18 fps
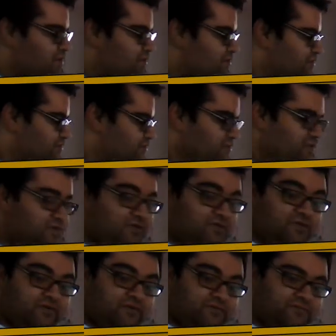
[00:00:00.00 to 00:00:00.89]

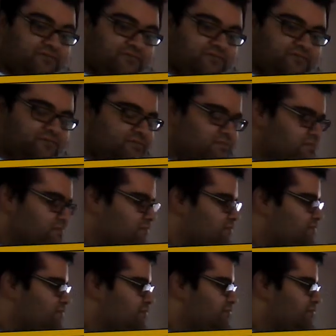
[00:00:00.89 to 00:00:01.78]
So,
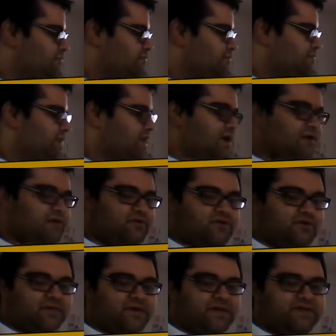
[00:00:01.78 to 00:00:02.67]
are
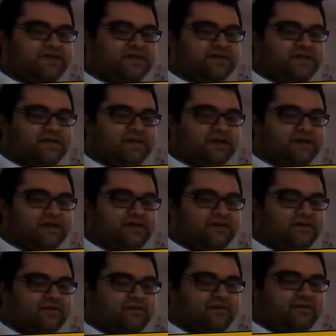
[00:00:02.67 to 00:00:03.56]
you ready,
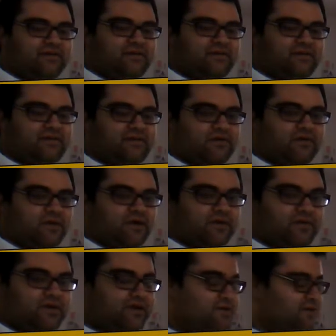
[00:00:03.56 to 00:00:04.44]
guys?
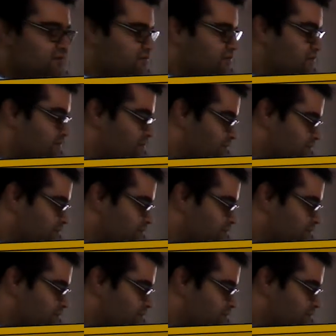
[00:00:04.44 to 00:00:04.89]
Where we go?